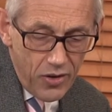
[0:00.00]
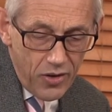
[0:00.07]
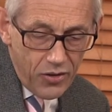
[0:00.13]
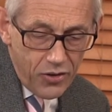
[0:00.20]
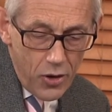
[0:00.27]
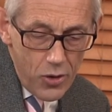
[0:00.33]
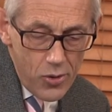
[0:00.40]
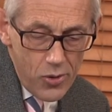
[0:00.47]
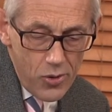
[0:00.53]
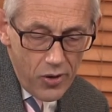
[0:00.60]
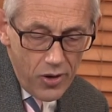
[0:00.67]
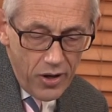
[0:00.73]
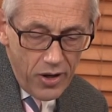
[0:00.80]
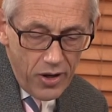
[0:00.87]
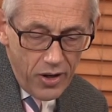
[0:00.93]
so
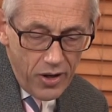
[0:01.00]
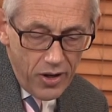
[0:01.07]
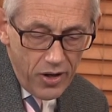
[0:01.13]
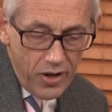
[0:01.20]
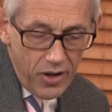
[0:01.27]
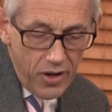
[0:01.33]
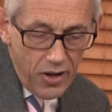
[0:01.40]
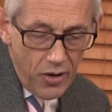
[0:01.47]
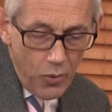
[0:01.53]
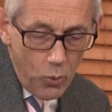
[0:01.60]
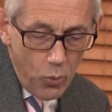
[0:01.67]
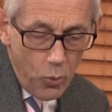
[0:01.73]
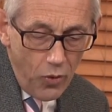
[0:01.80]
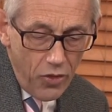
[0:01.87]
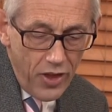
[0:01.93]

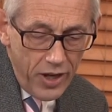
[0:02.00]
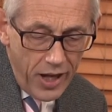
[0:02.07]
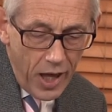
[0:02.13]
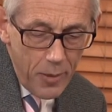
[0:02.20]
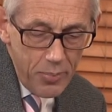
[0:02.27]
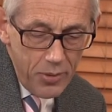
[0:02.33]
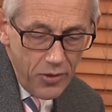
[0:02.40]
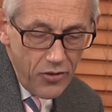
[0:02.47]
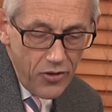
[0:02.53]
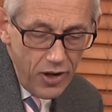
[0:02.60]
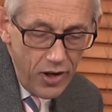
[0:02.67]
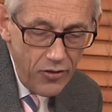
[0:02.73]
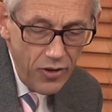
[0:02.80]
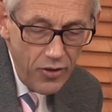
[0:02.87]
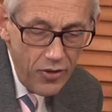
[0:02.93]
what then happens
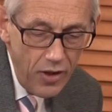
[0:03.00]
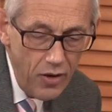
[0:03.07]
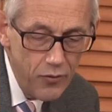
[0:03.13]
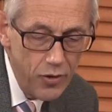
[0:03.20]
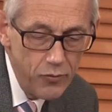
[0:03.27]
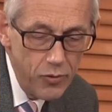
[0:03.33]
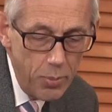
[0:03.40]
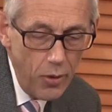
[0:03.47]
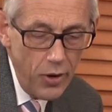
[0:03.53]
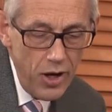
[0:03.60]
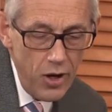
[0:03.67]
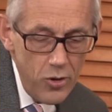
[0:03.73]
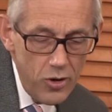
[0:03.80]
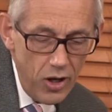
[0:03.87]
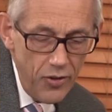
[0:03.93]
is that the, the, the boy
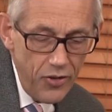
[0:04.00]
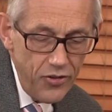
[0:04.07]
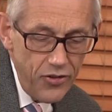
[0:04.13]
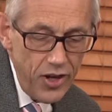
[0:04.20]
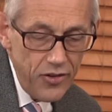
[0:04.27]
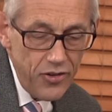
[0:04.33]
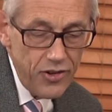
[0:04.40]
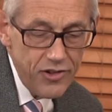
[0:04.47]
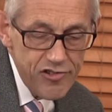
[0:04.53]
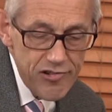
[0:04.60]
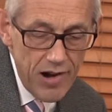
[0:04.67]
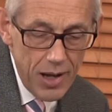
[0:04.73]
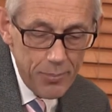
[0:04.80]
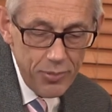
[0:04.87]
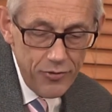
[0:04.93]
Hogarth sets a
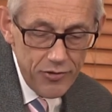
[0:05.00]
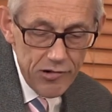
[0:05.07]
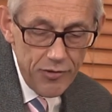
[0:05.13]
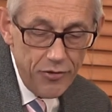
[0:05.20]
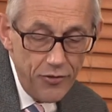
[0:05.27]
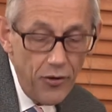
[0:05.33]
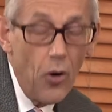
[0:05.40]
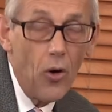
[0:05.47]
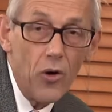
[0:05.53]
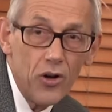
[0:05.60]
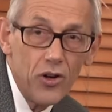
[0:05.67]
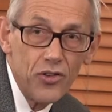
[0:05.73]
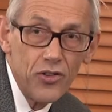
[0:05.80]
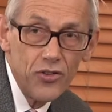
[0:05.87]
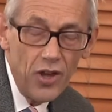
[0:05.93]
trap for a
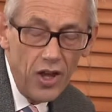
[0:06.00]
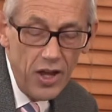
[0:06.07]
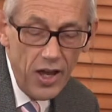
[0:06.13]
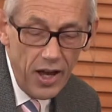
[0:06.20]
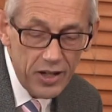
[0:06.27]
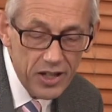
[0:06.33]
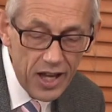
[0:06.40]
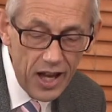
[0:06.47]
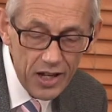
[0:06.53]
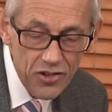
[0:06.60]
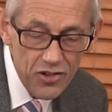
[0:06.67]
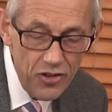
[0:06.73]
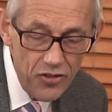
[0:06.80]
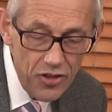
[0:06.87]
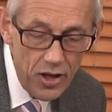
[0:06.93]
fox and
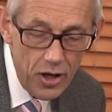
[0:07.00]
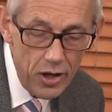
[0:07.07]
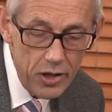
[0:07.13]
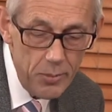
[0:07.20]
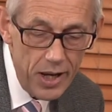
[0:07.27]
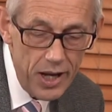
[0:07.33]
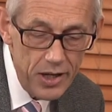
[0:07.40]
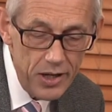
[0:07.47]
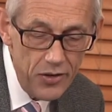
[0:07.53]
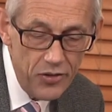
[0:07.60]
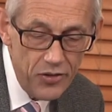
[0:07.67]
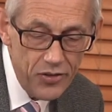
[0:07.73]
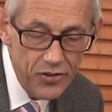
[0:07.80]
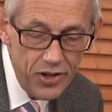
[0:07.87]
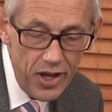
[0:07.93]
catches the Iron Man
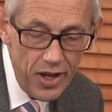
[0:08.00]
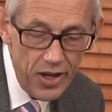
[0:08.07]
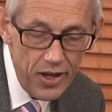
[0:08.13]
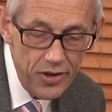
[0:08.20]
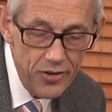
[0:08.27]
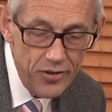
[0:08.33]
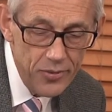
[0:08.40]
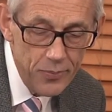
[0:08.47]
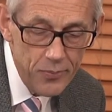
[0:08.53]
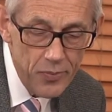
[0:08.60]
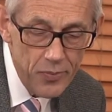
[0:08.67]
instead.